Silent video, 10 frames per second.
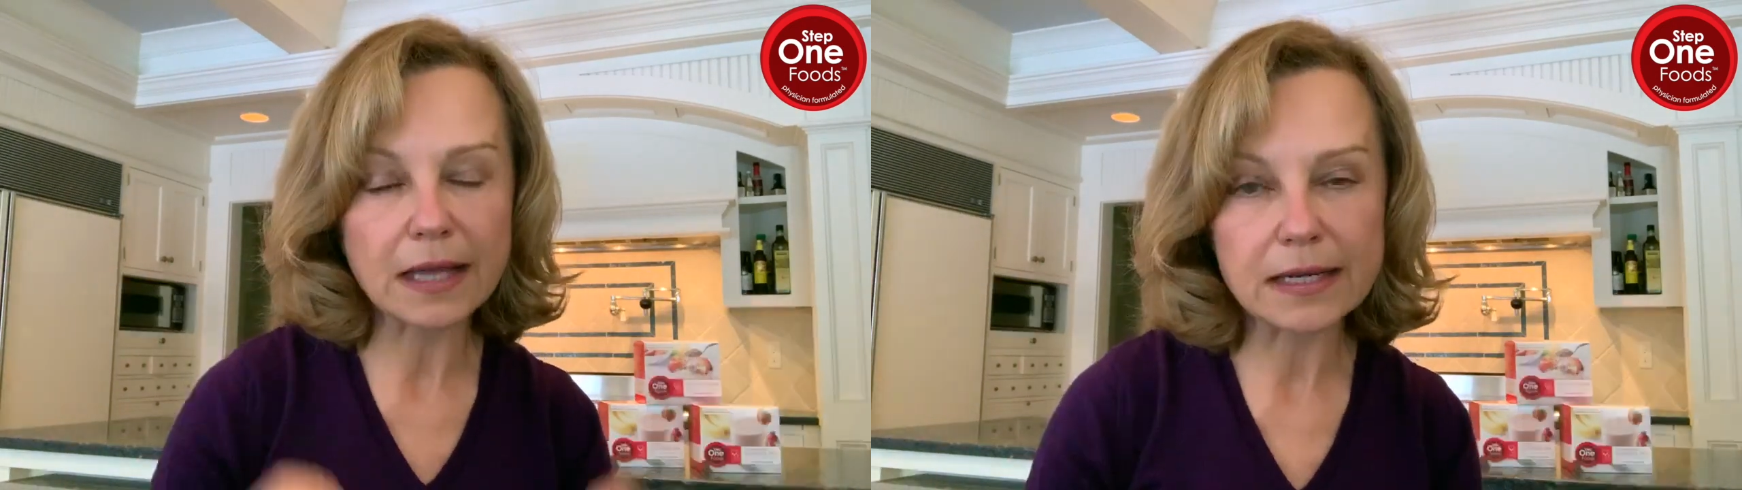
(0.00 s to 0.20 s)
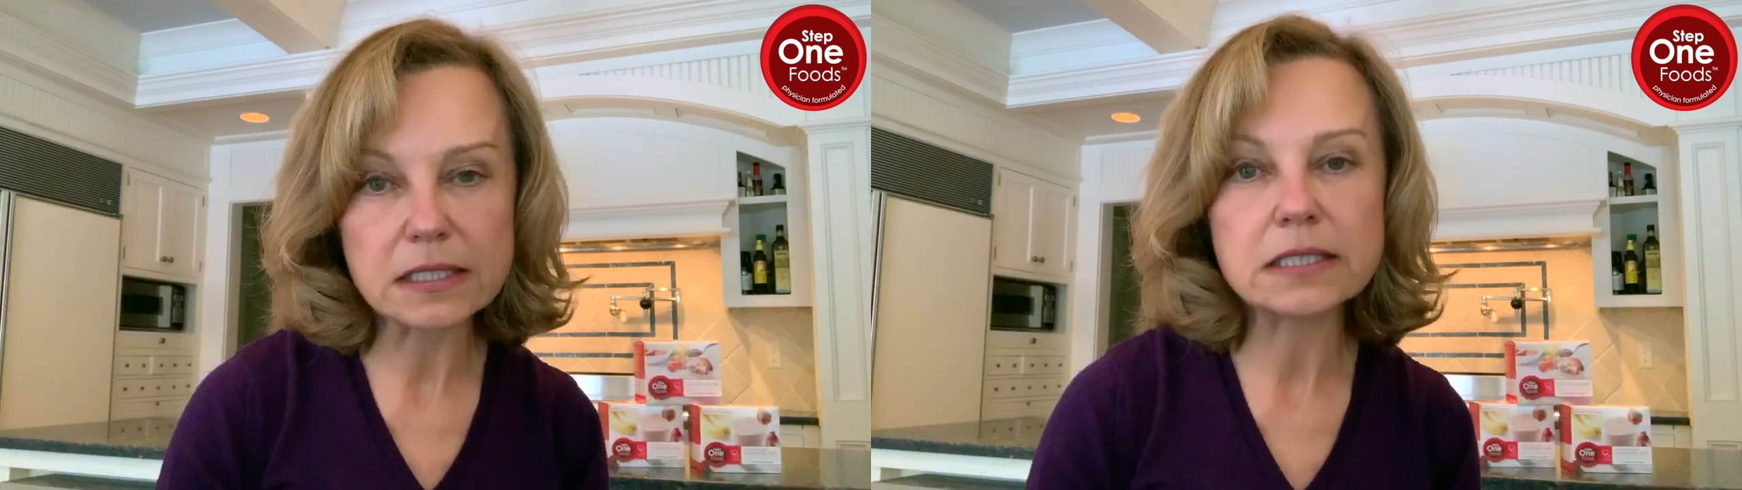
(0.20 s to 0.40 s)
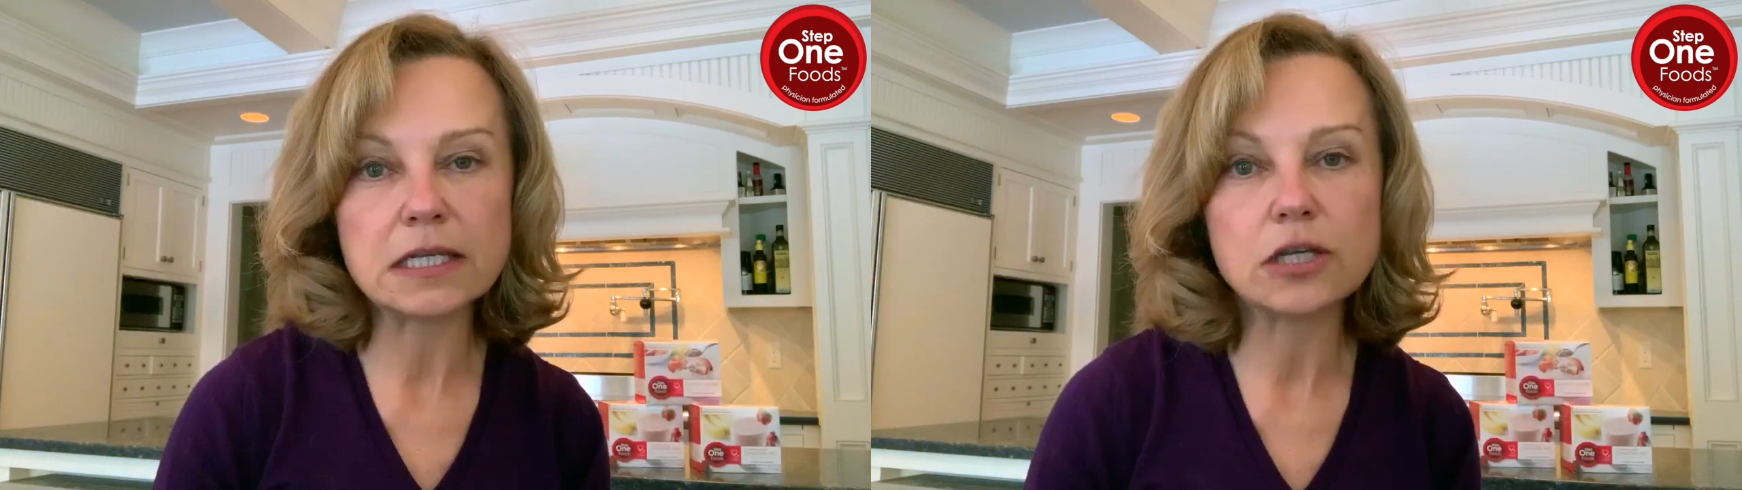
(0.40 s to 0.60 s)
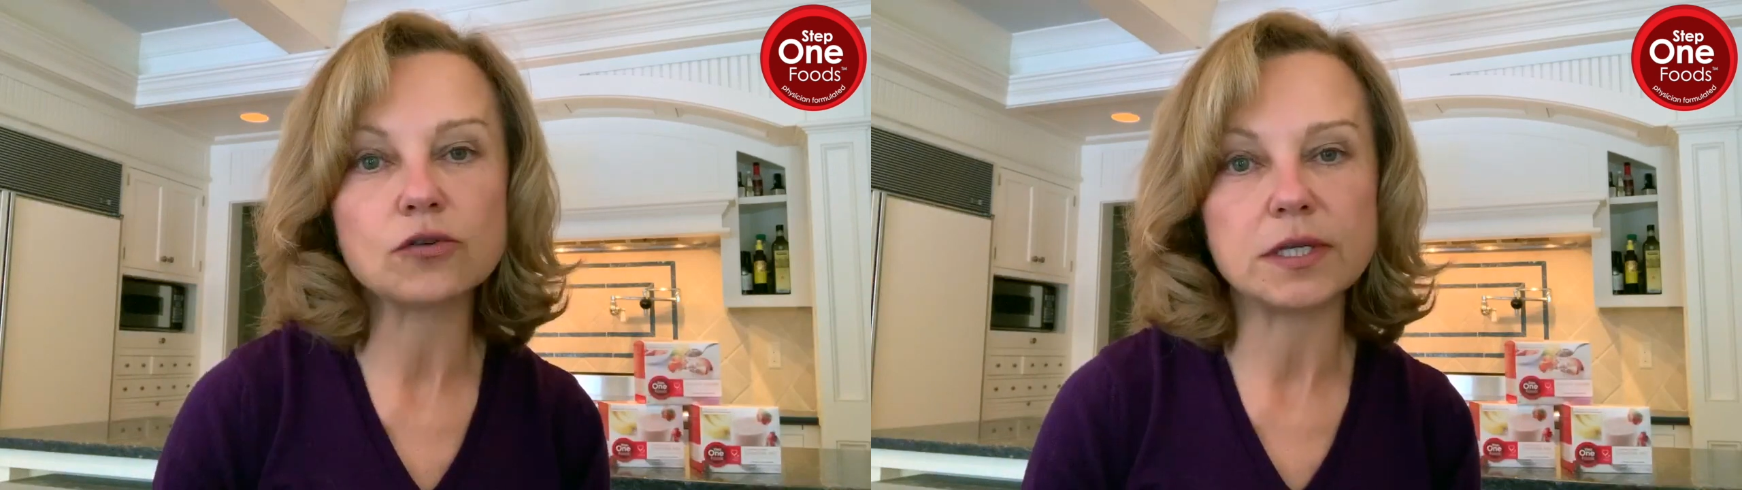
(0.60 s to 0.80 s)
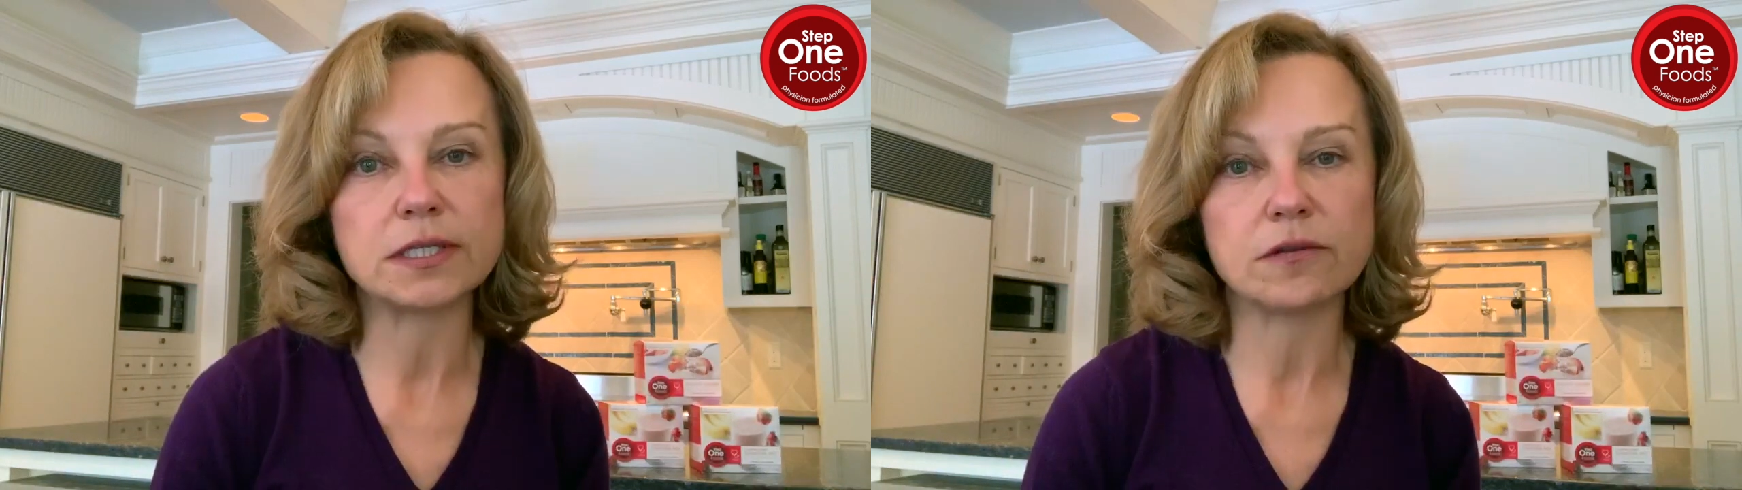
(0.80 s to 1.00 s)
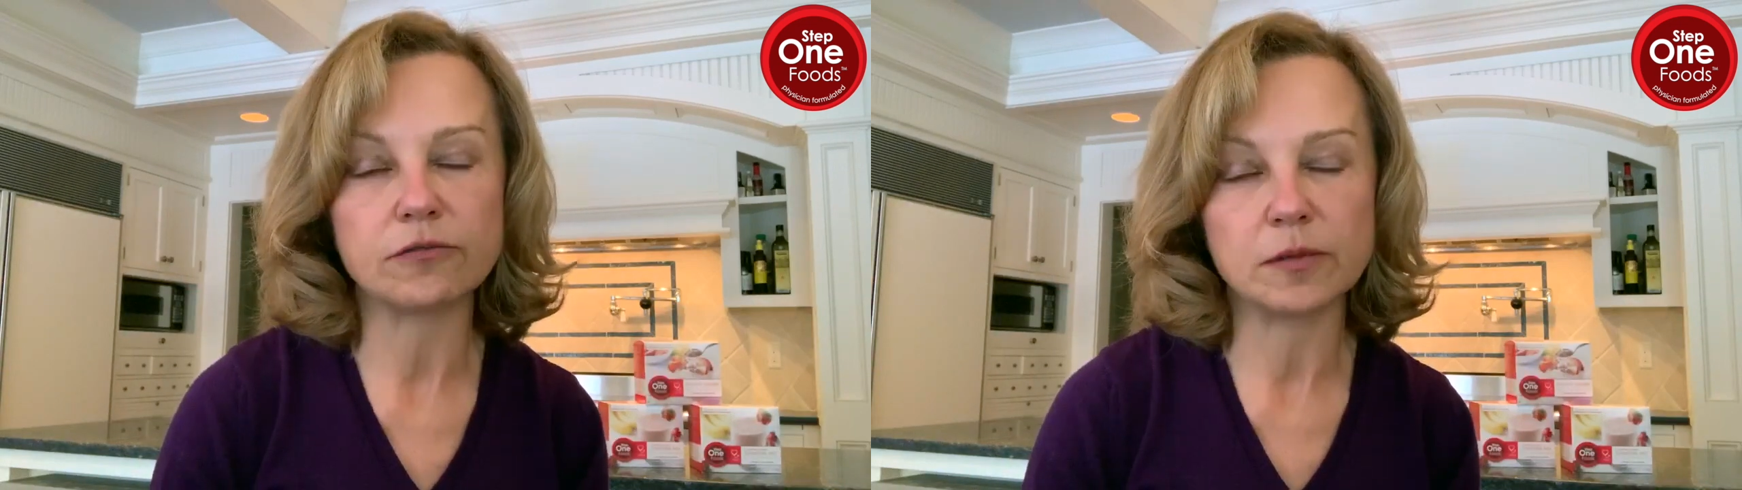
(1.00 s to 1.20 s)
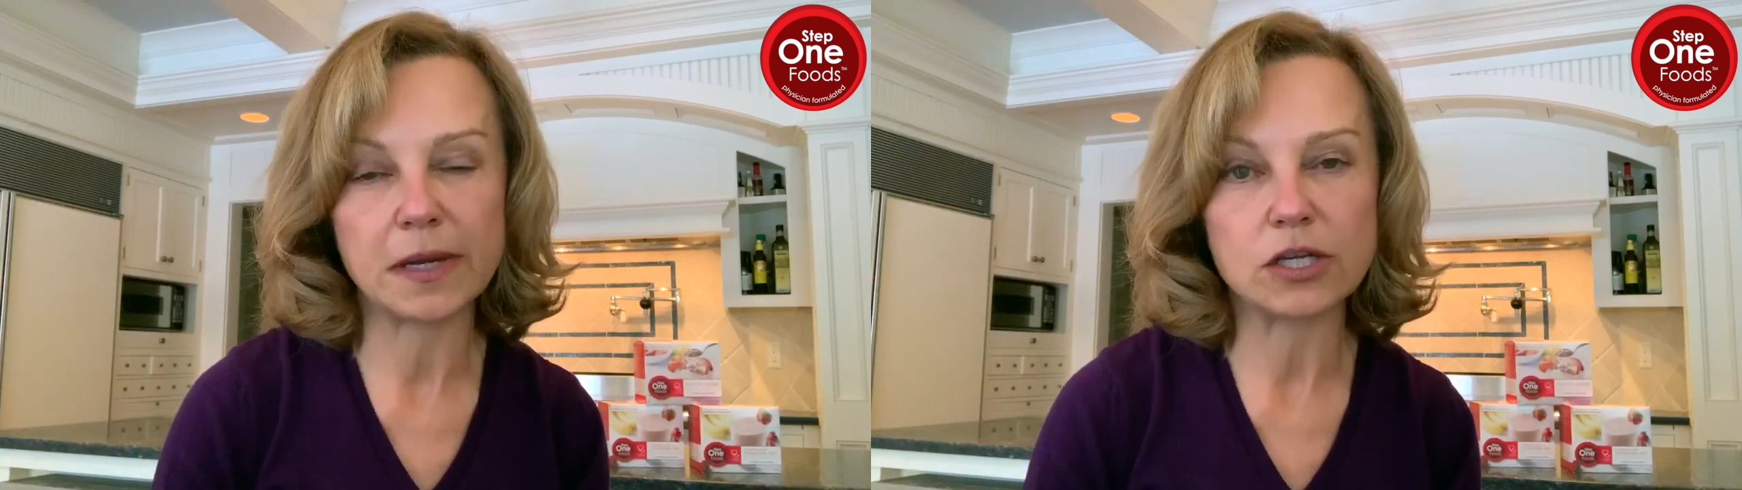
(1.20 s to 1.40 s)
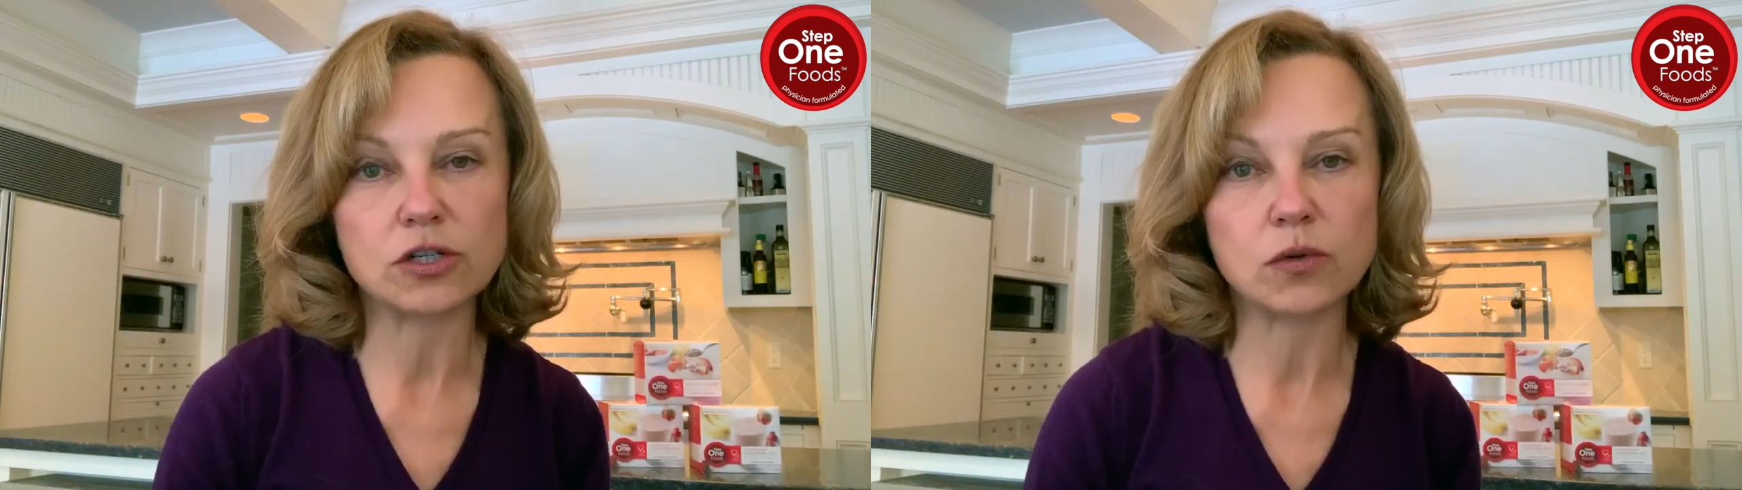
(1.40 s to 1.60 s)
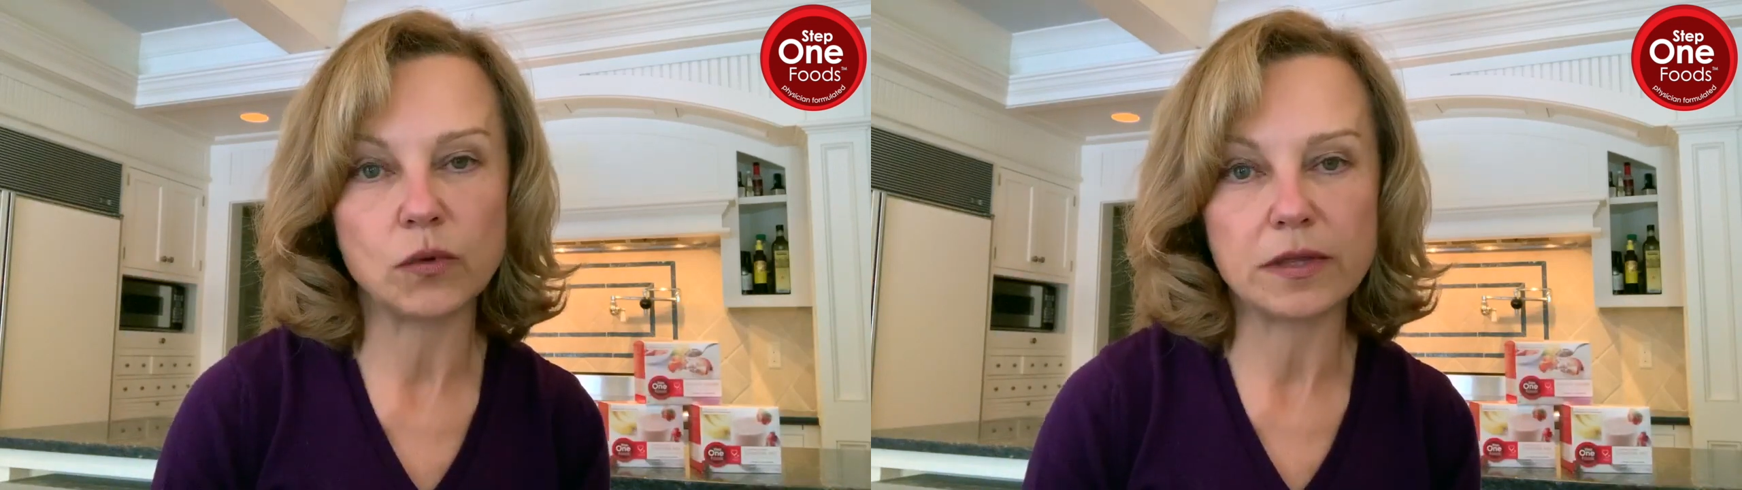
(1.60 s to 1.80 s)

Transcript: that decrease inflammation